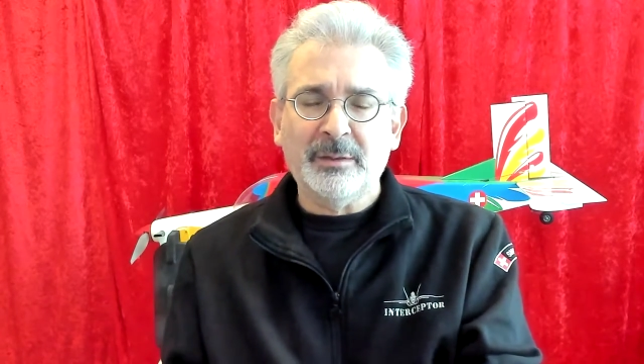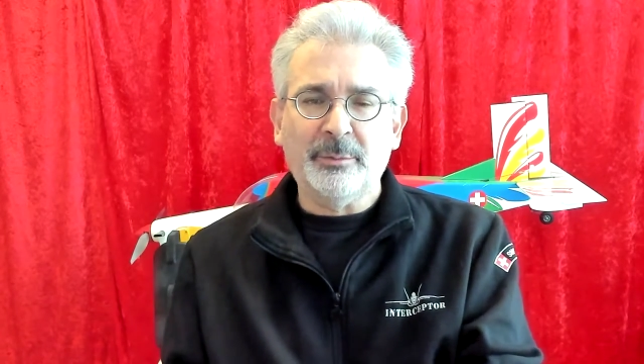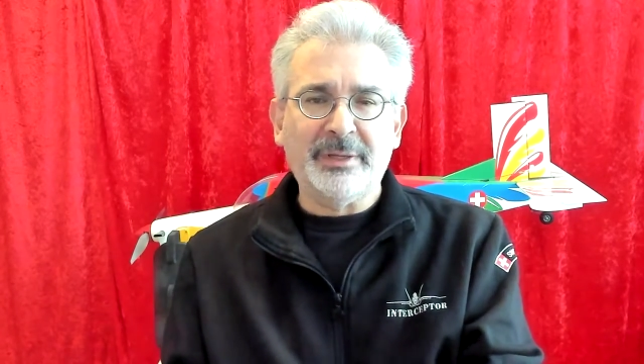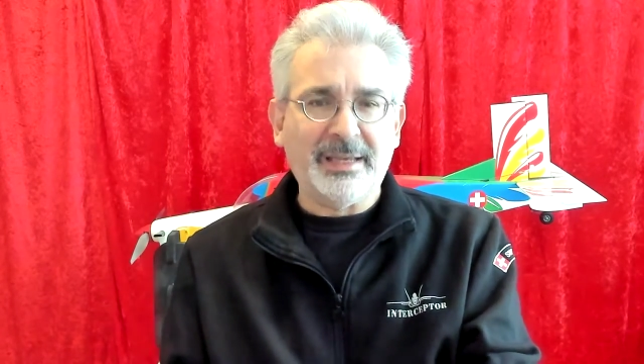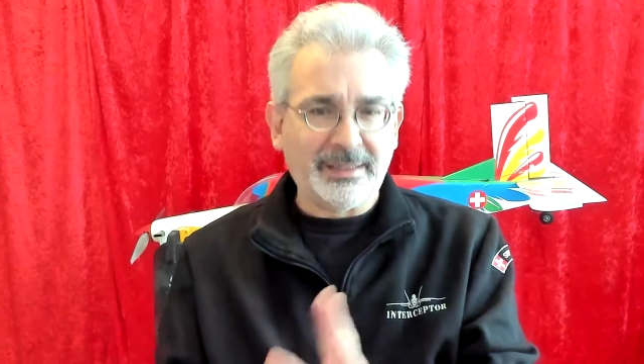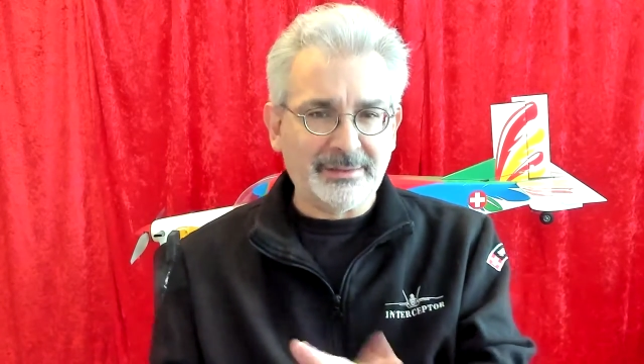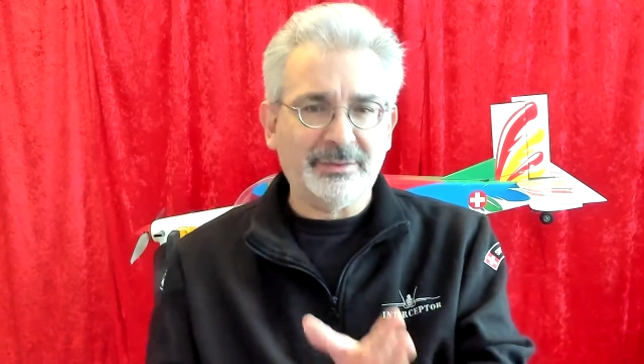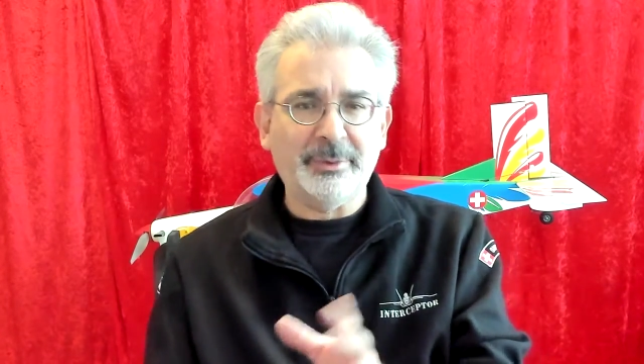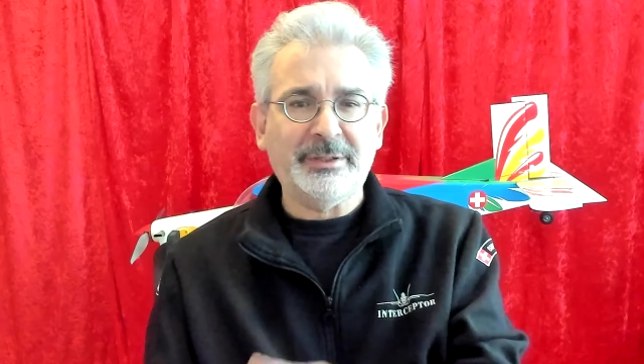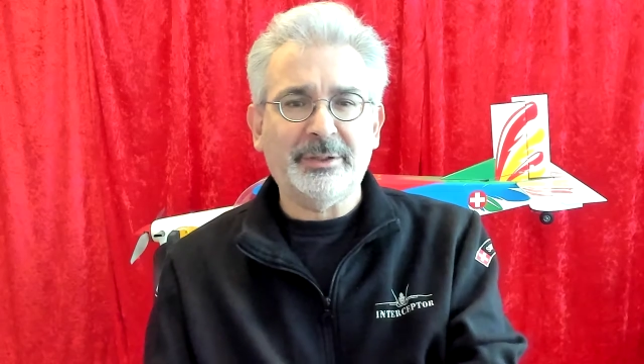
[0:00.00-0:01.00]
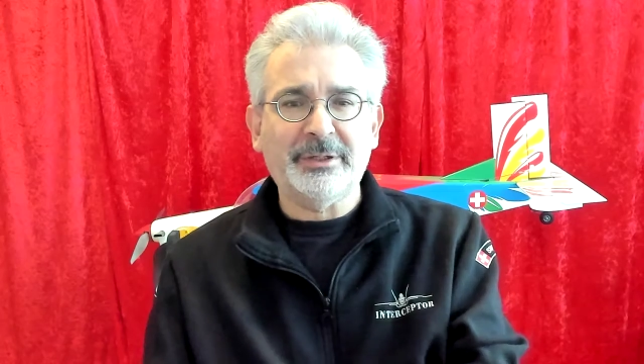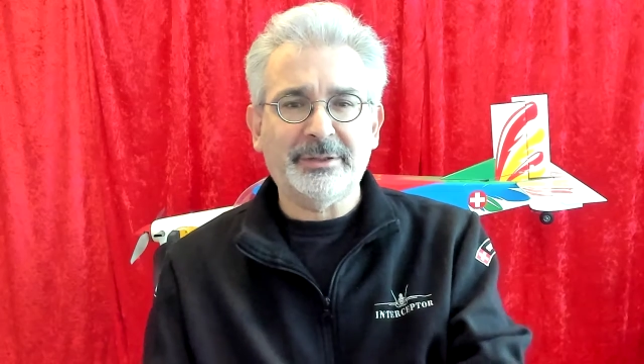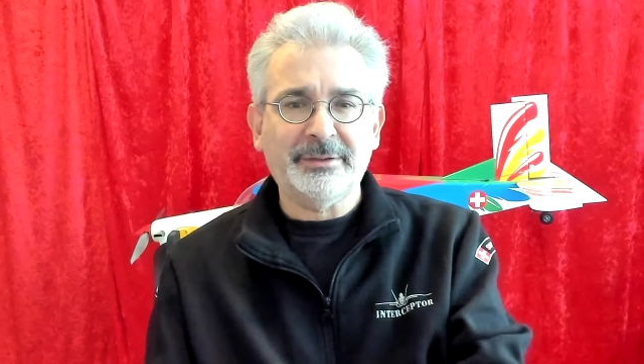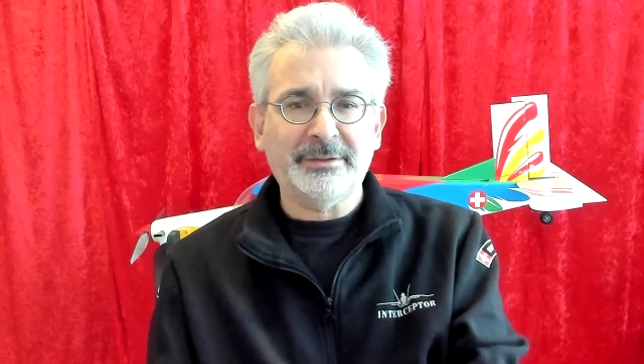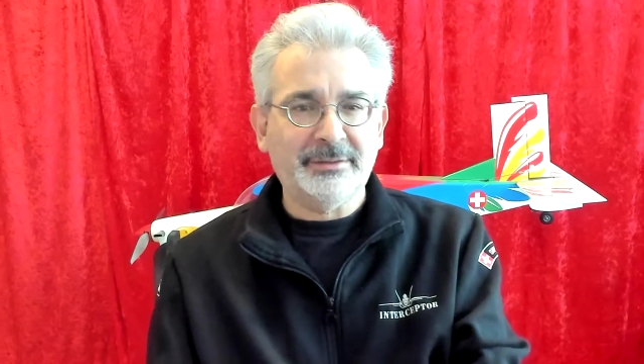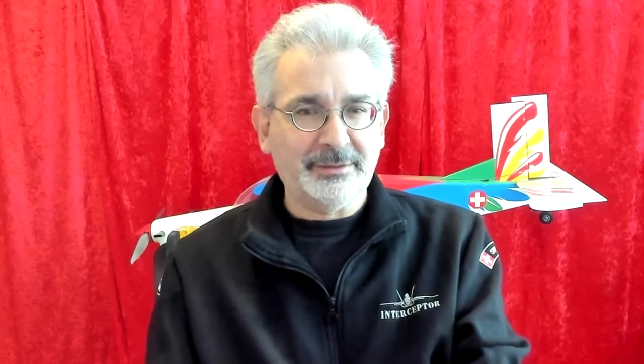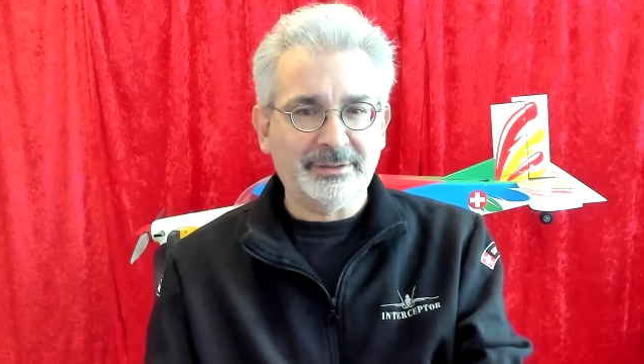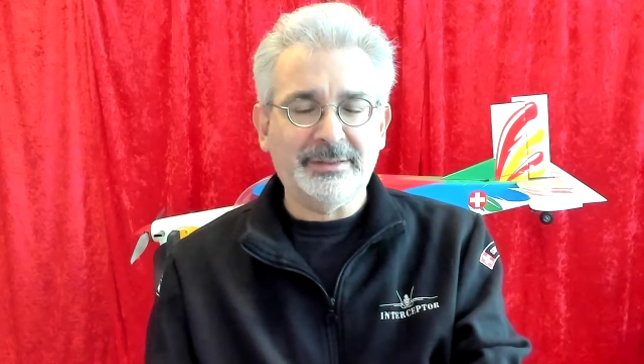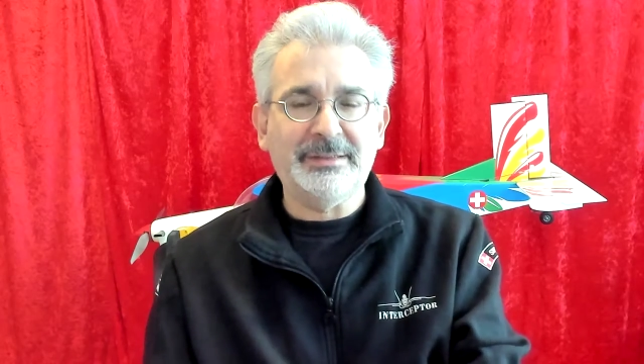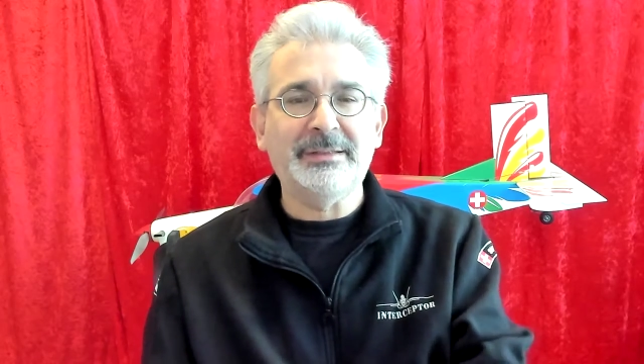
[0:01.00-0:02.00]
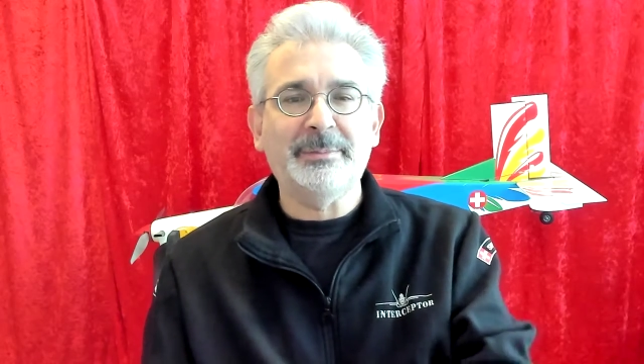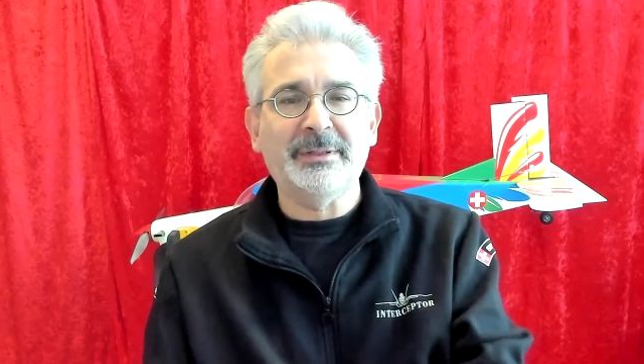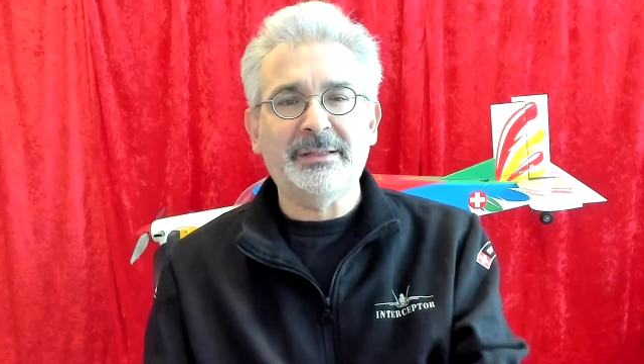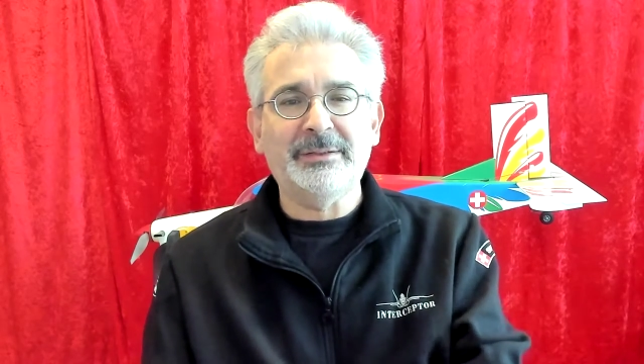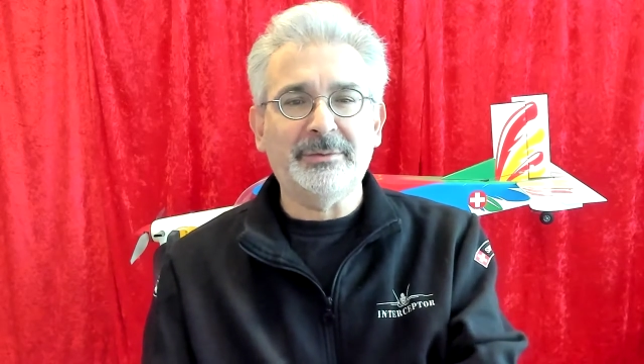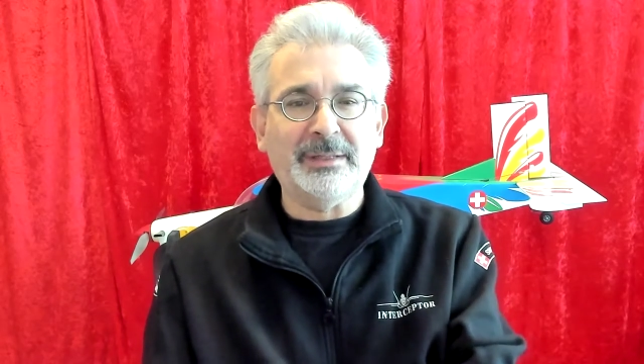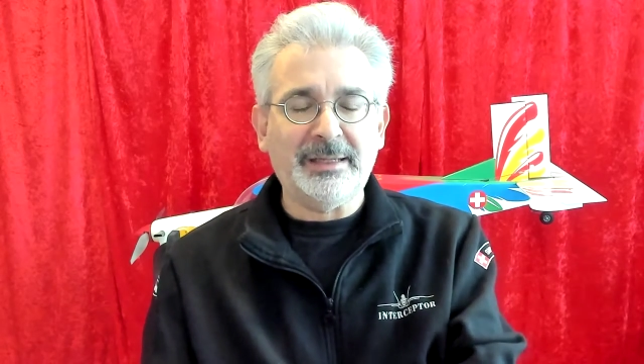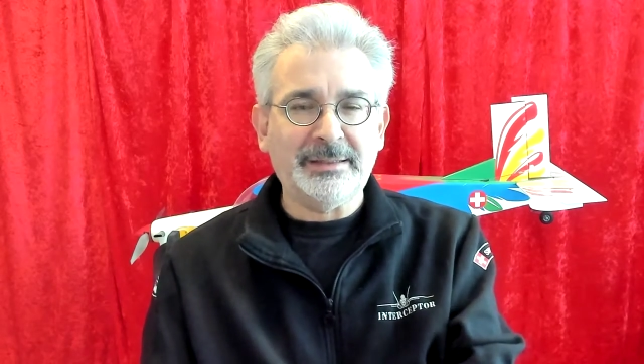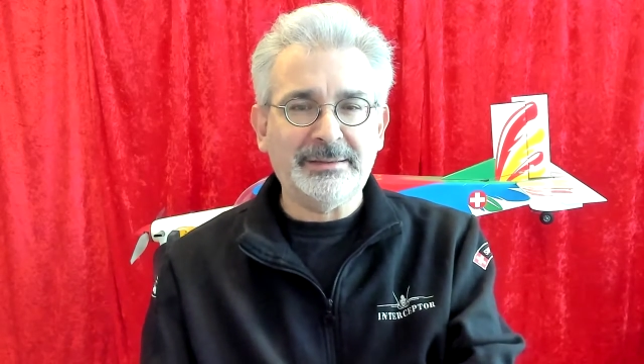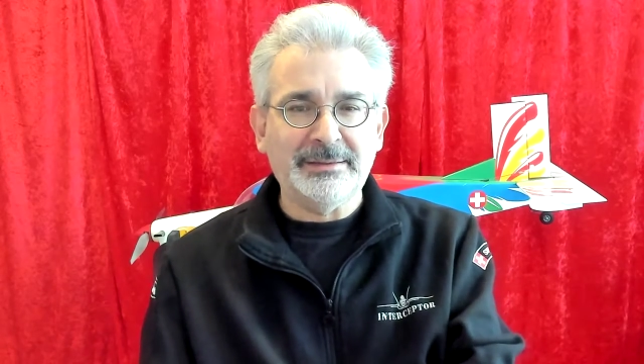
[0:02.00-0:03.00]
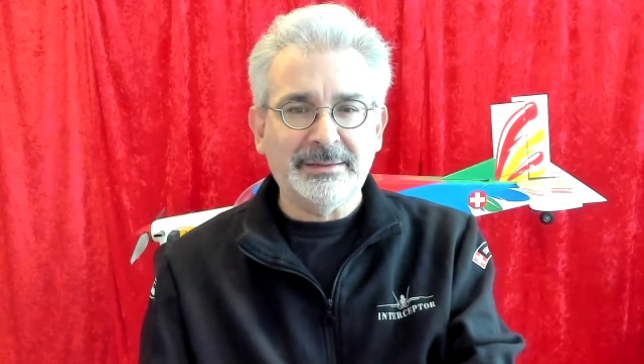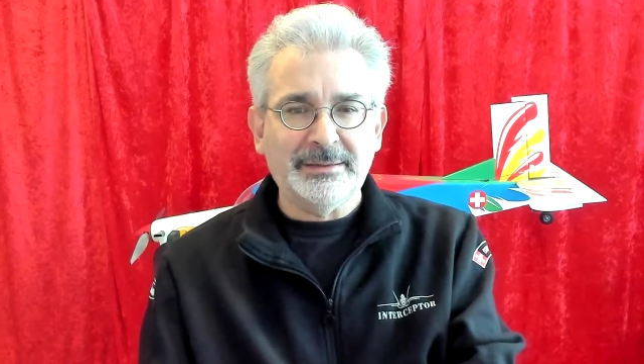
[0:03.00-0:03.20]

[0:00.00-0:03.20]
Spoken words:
We had the Twin Otter, not an easy plane to land.